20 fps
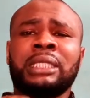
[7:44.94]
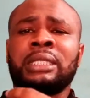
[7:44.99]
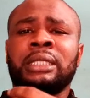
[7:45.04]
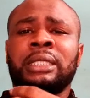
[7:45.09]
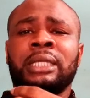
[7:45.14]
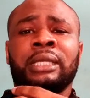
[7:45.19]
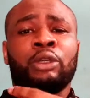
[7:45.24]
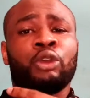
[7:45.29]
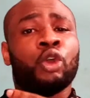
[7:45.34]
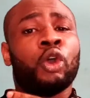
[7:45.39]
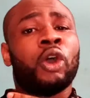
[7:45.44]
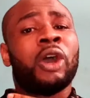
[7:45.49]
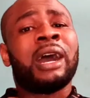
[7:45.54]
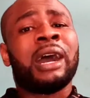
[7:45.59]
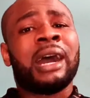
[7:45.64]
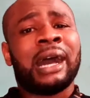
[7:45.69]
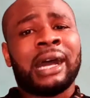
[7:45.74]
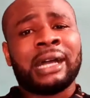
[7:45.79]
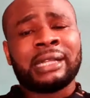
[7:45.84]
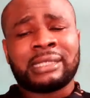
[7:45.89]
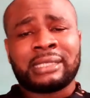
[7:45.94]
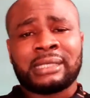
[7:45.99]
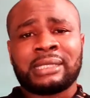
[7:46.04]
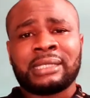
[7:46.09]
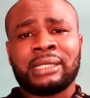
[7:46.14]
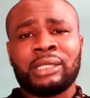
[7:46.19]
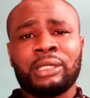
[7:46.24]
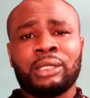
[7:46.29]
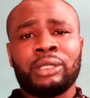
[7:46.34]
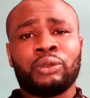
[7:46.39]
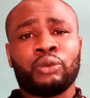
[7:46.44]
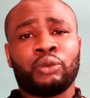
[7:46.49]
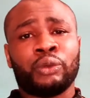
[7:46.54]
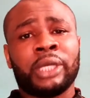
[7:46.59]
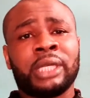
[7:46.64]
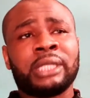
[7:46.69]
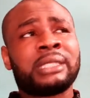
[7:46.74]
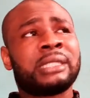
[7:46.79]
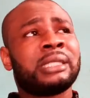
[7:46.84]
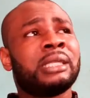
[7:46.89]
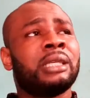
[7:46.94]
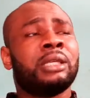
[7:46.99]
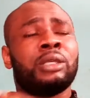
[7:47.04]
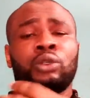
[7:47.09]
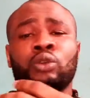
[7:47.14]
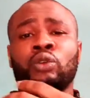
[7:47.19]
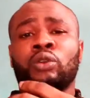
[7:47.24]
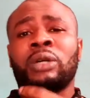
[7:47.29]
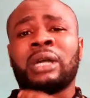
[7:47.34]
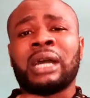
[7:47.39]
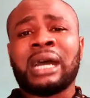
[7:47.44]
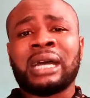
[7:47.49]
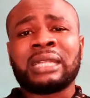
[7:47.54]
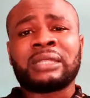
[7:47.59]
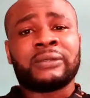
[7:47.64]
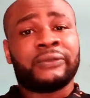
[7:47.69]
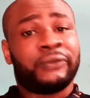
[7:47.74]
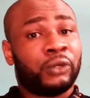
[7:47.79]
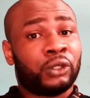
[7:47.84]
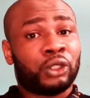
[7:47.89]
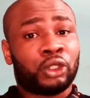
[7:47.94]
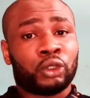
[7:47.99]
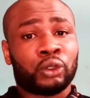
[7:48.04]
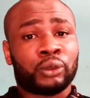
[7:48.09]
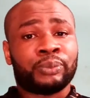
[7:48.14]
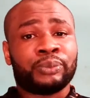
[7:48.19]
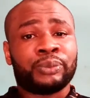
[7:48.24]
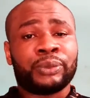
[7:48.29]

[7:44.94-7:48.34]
your heart rate, your heart function.